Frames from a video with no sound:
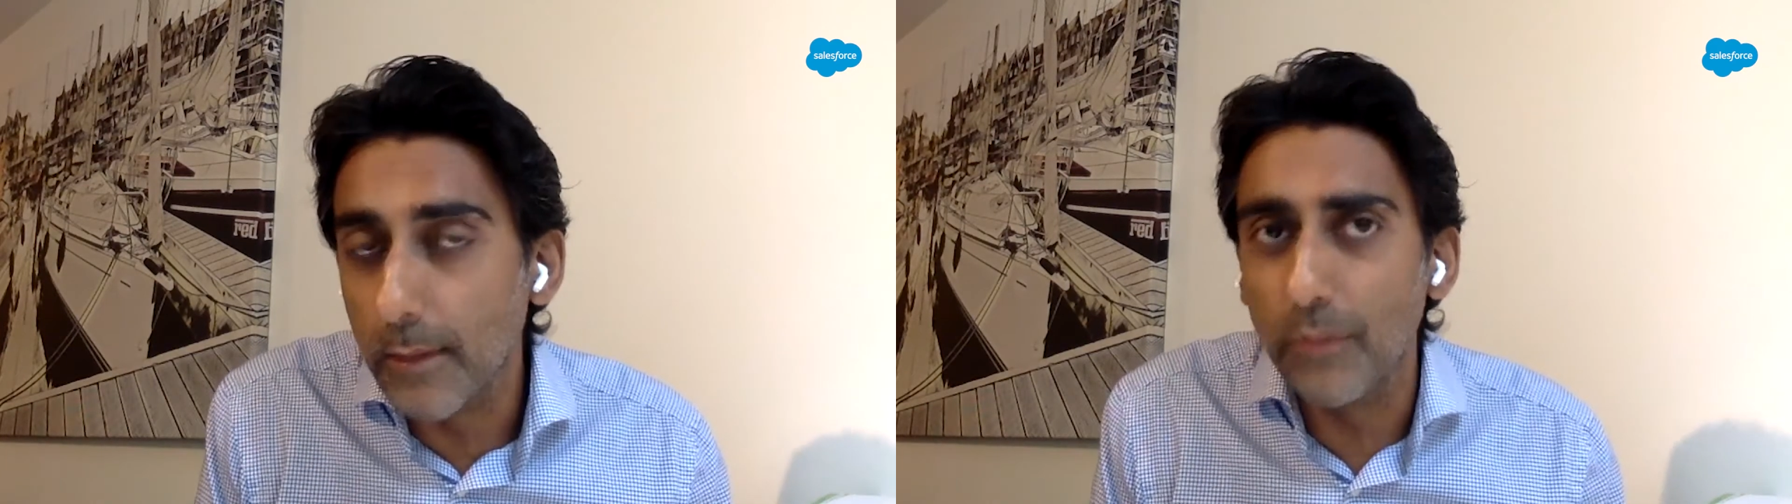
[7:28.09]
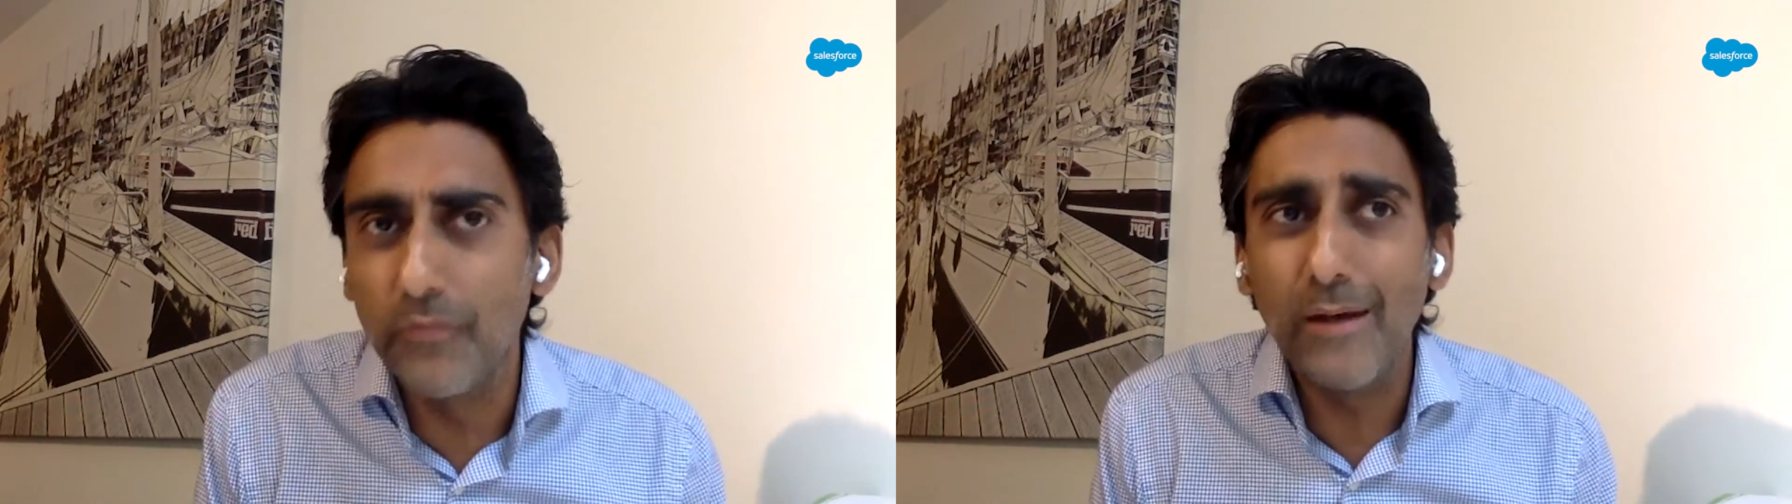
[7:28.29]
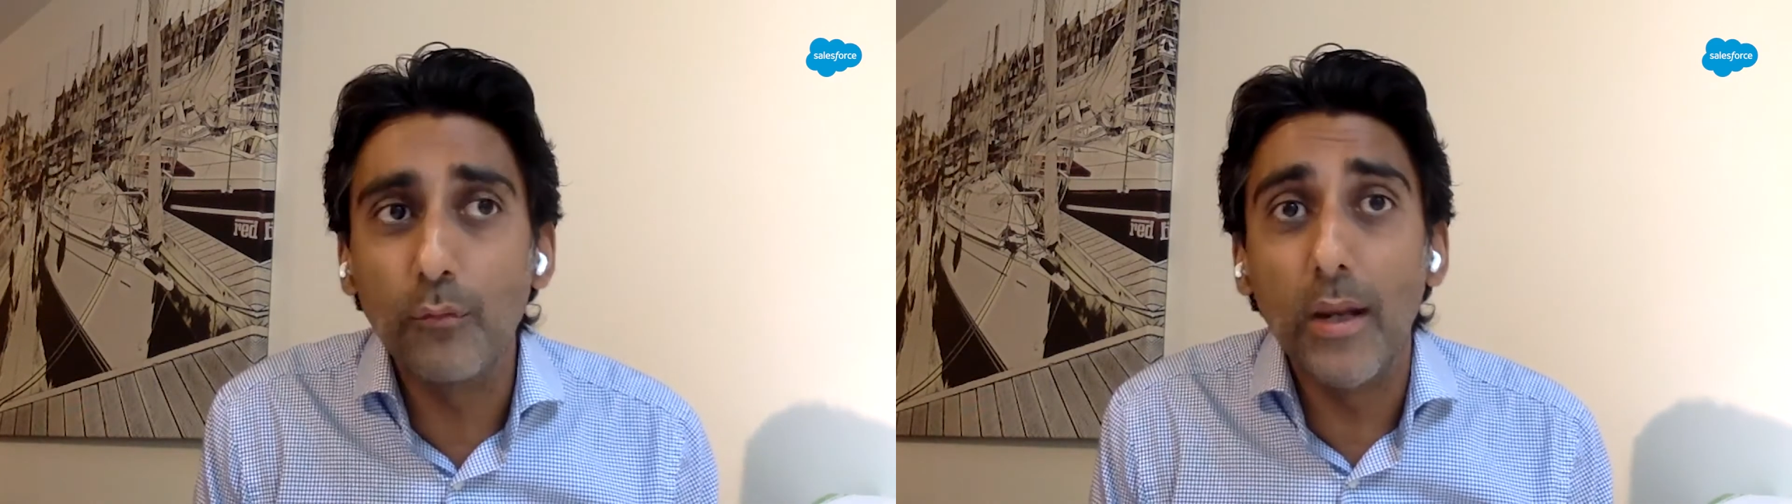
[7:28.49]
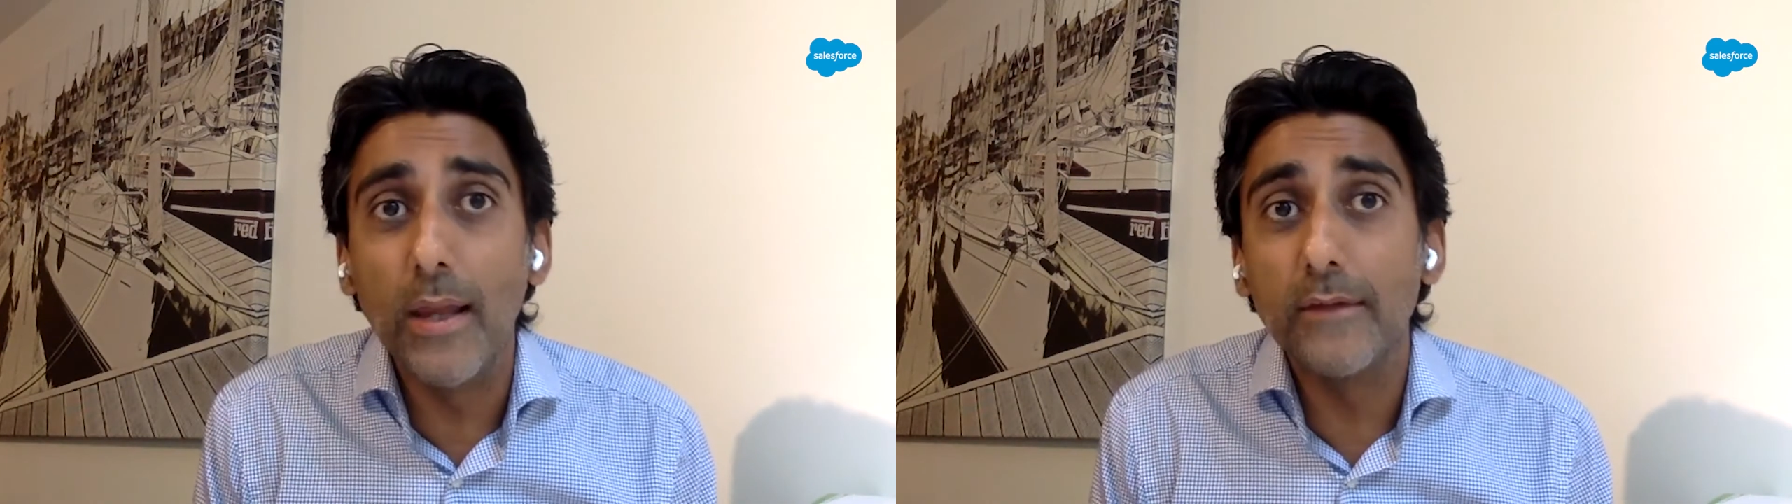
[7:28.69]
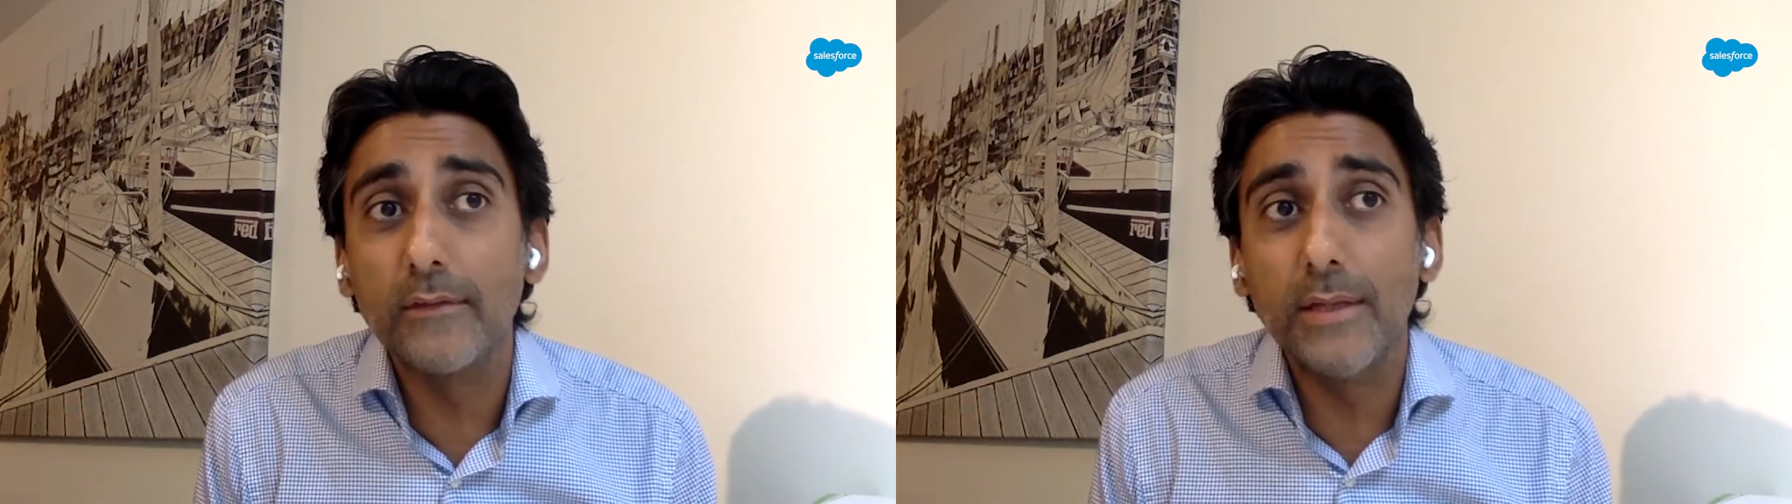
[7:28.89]
But they
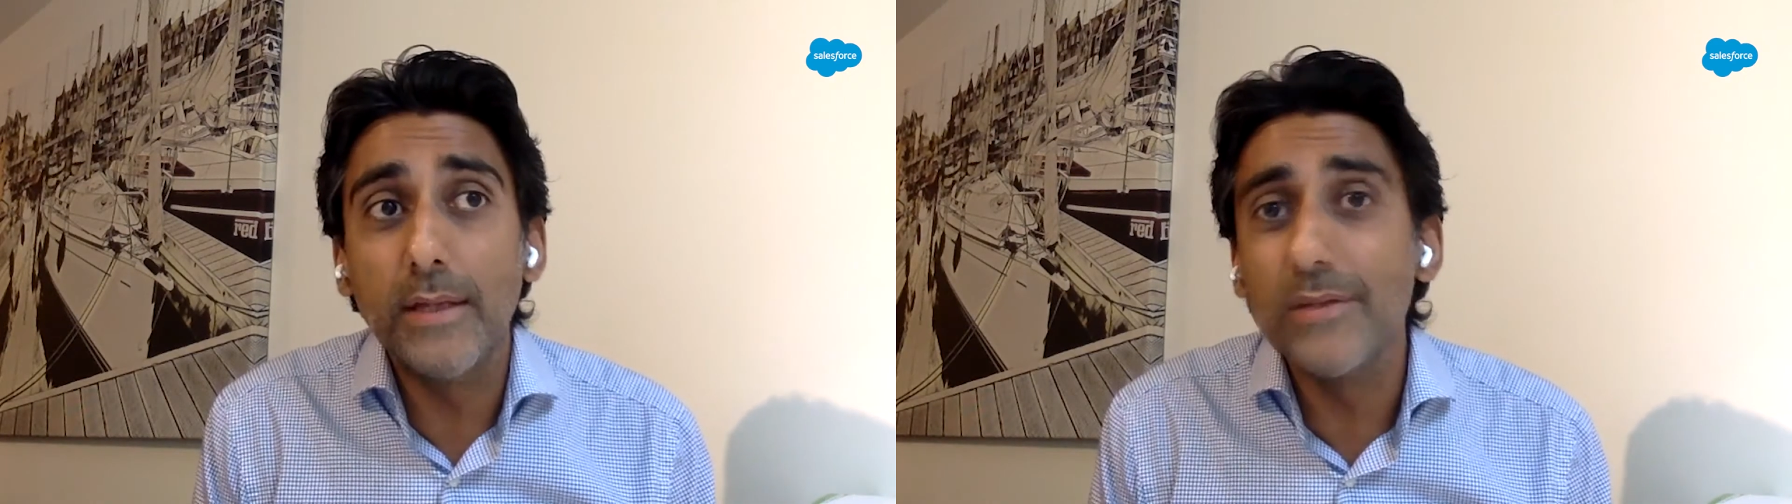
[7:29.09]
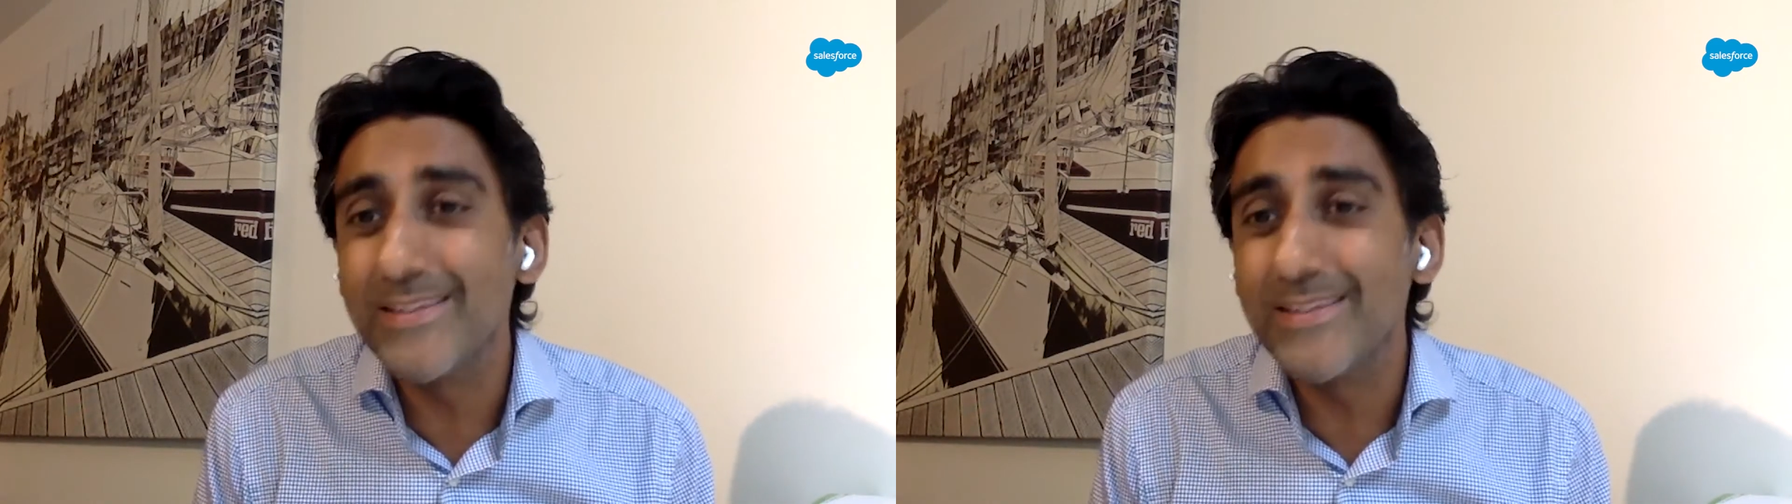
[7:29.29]
realized even